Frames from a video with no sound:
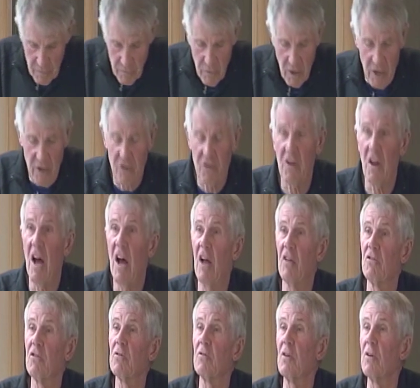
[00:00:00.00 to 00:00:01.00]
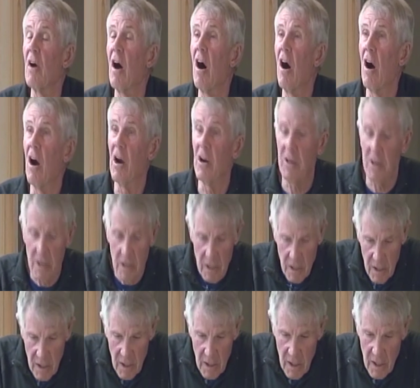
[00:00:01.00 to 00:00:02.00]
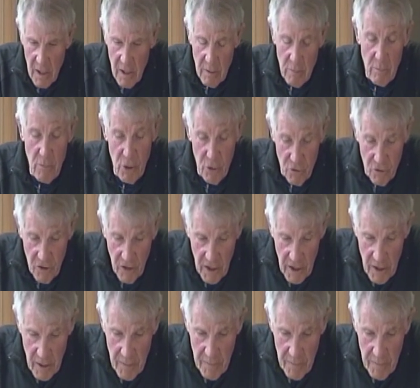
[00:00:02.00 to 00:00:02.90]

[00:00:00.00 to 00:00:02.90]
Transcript: Renaissance for art, music.